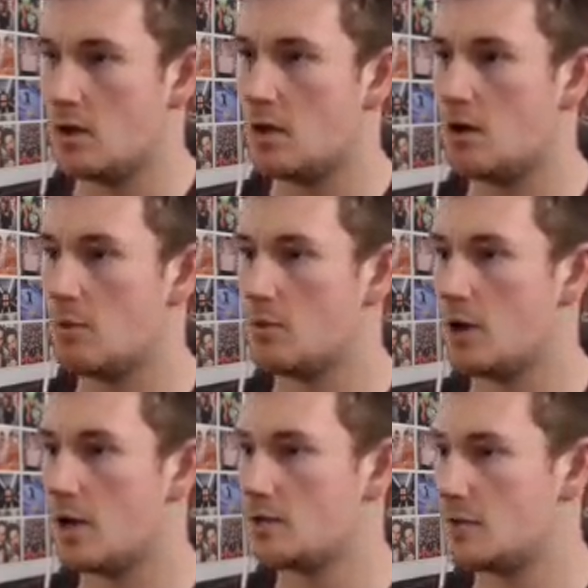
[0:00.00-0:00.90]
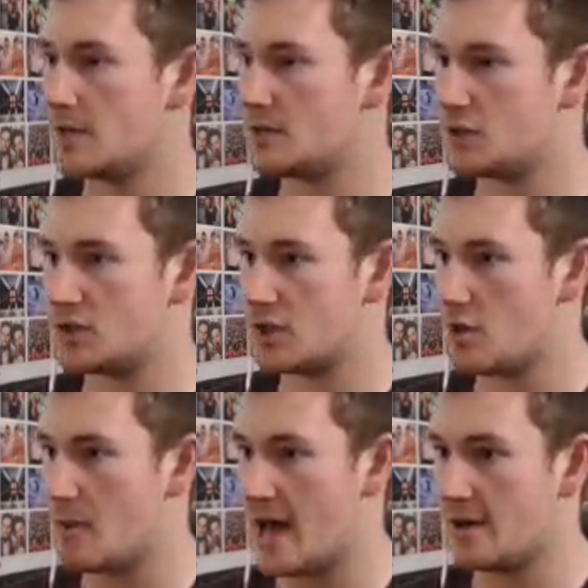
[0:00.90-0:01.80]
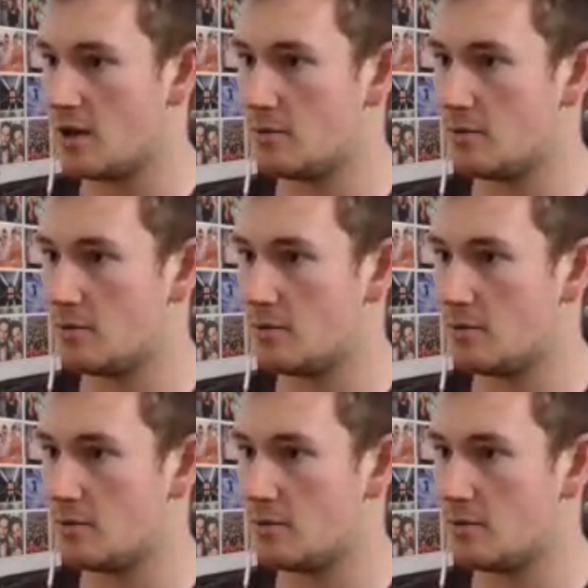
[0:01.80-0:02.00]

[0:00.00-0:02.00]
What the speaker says: Oh my word. We're just so bad,